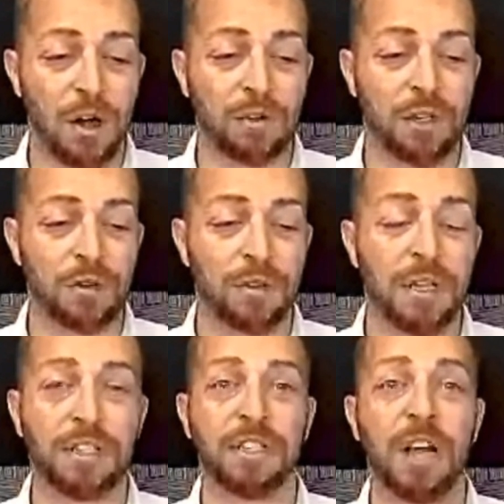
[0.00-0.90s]
go to
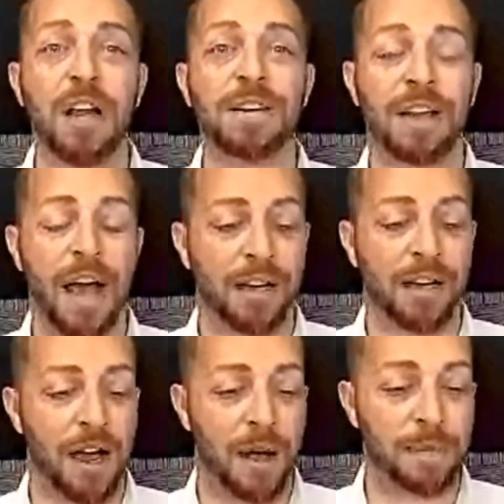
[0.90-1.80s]

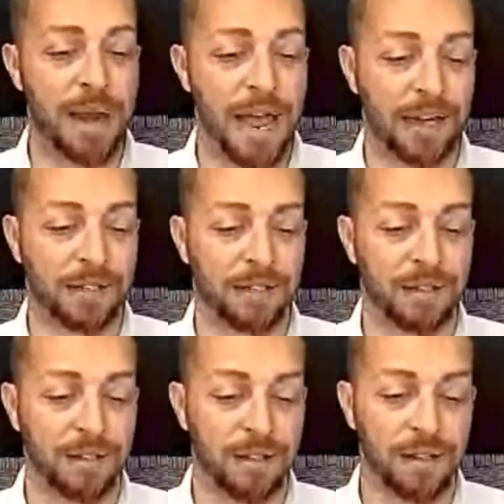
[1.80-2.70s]
thesun.com next.
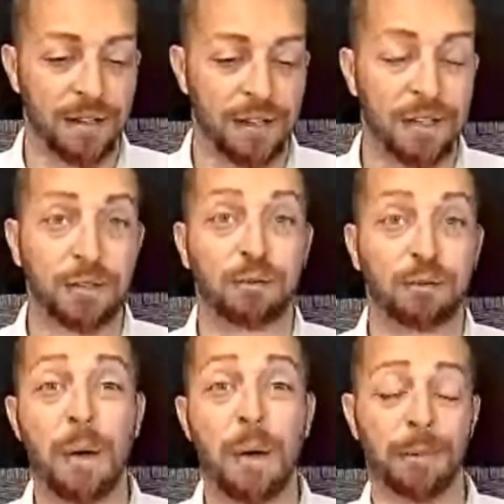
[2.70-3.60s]

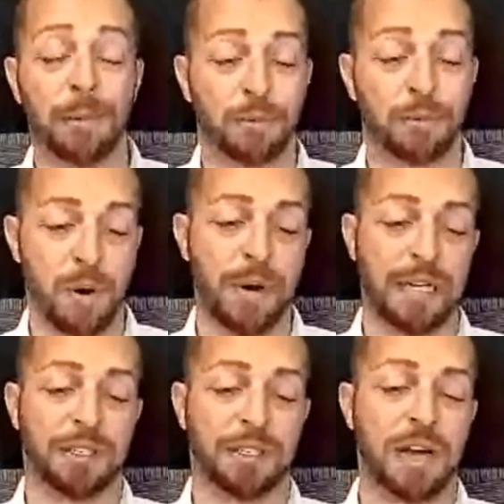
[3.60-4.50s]
Trouble
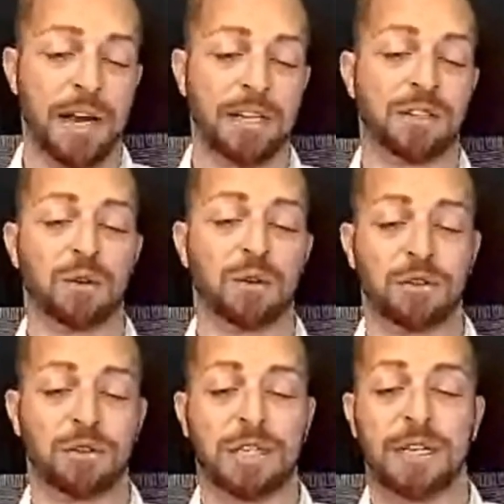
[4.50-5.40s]
brewing. Chinese soldiers